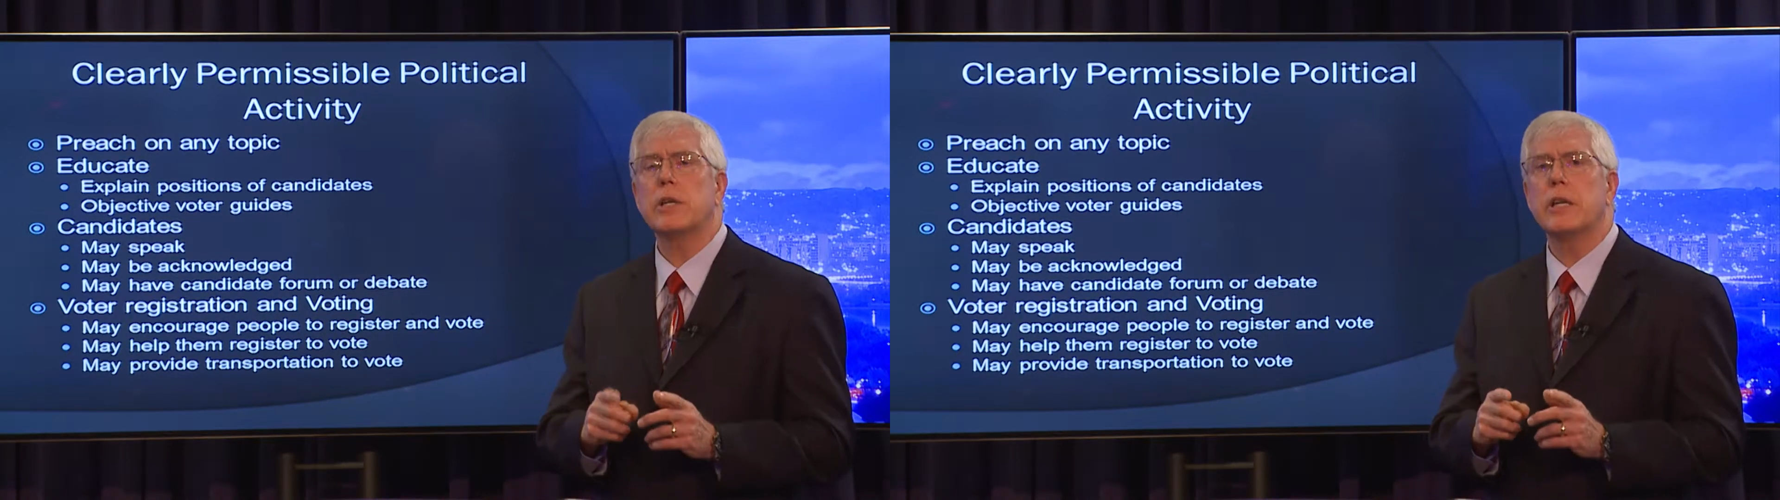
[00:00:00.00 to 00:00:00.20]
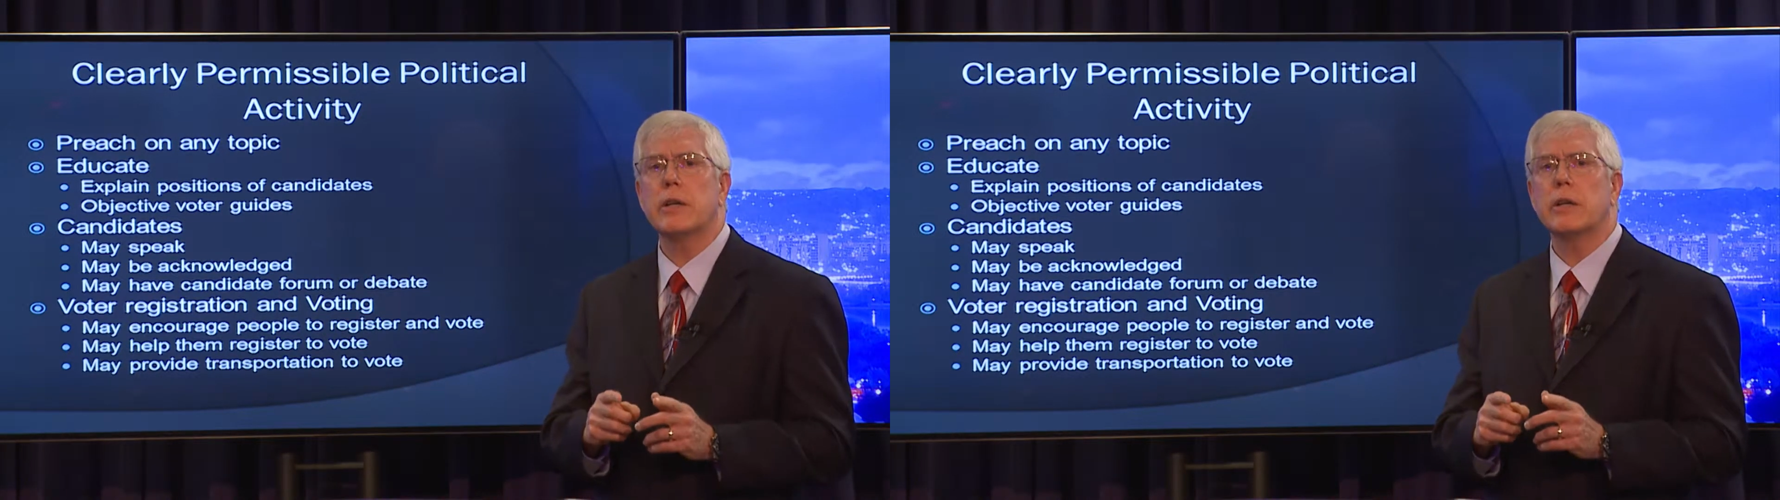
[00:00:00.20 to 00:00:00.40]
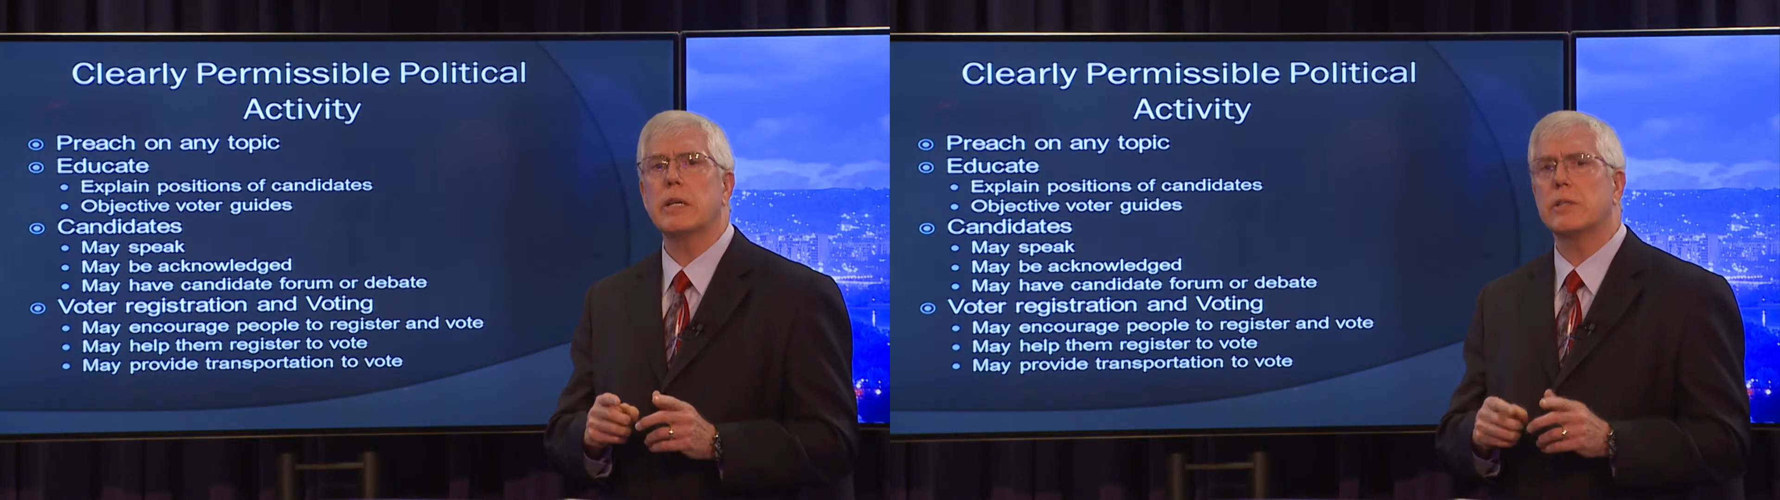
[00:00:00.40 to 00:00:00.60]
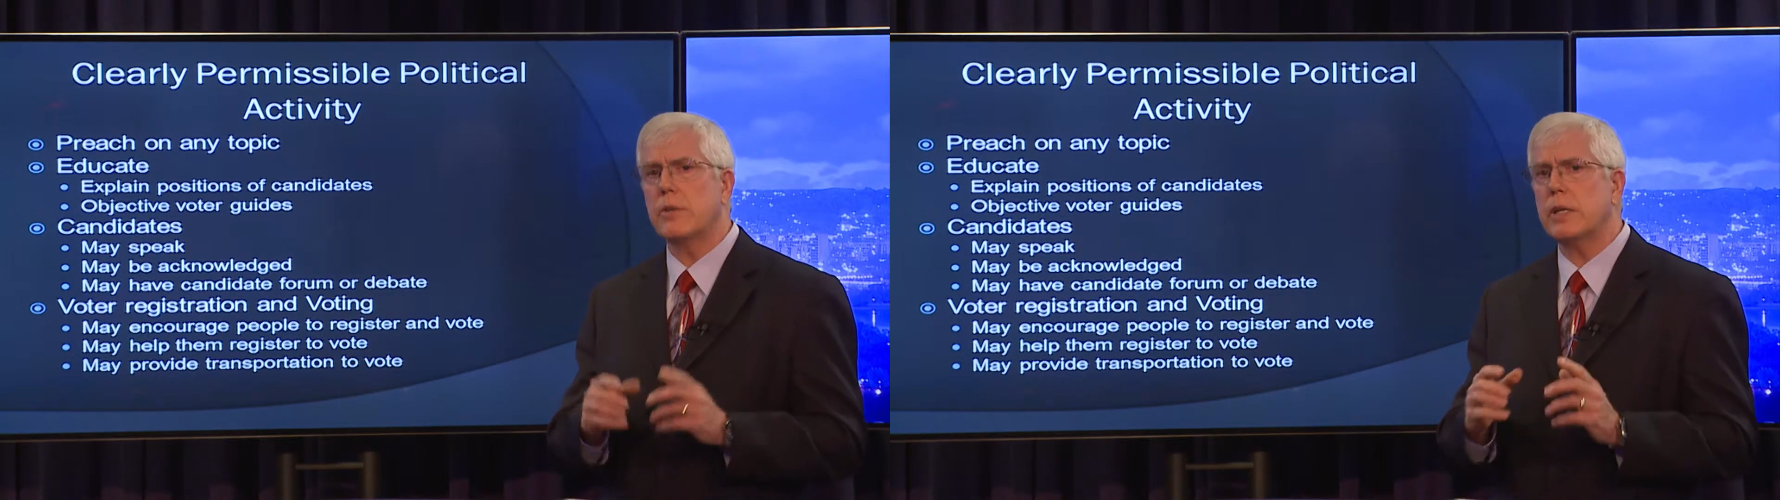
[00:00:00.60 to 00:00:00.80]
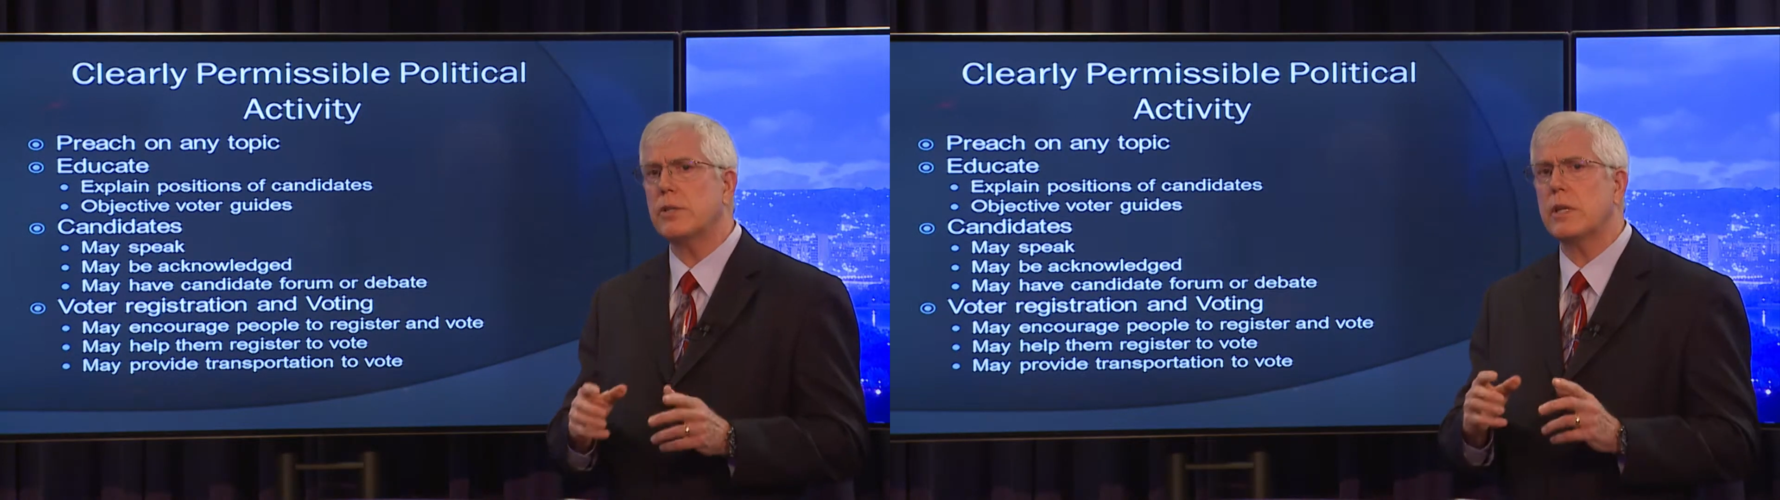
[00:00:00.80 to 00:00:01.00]
here is
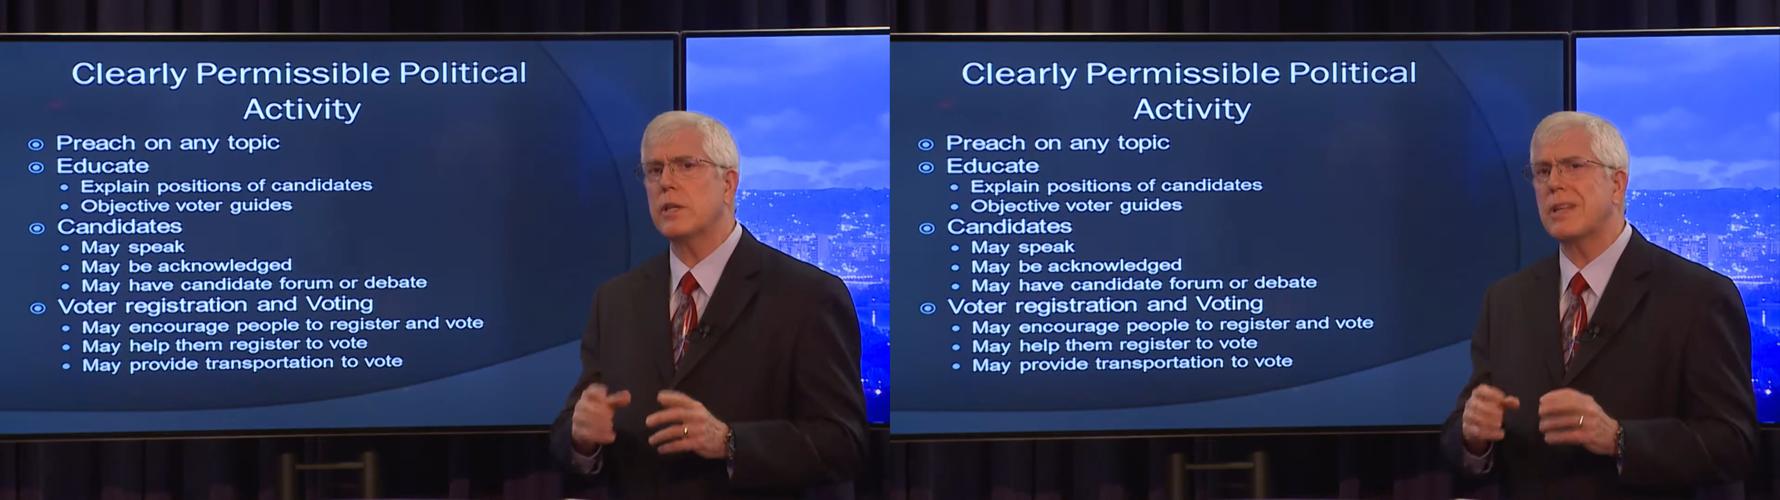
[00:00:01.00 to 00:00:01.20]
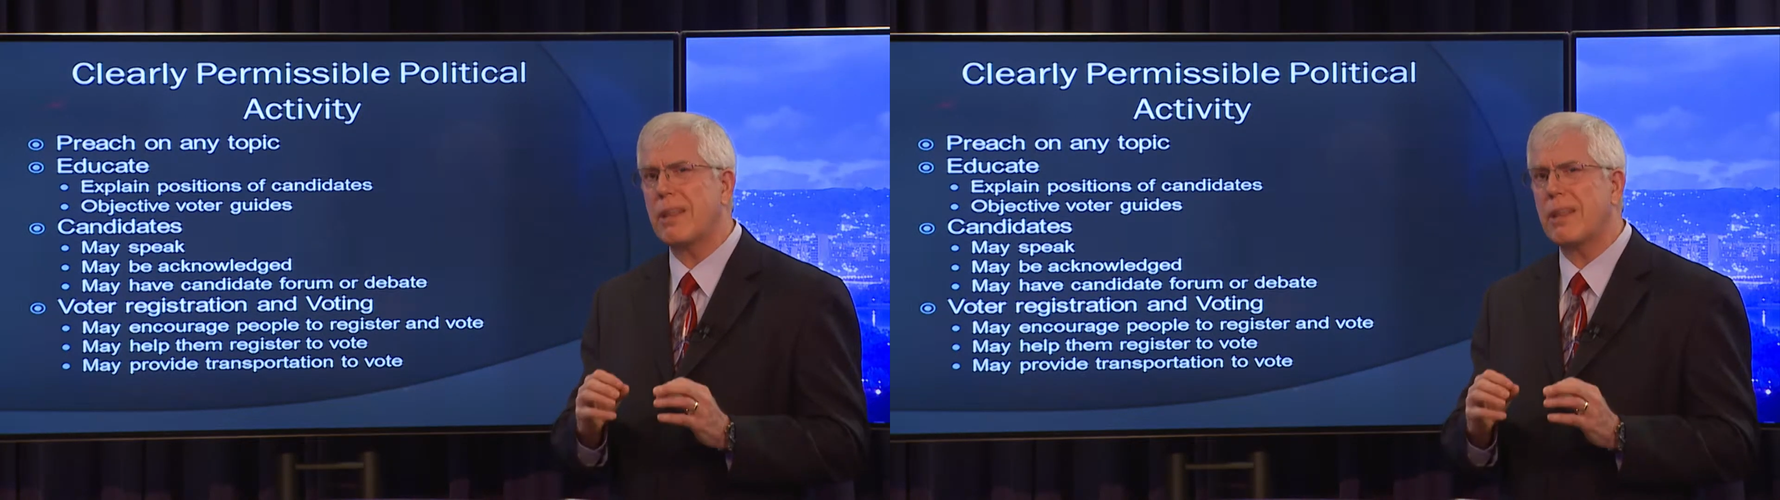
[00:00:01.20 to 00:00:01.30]
this is,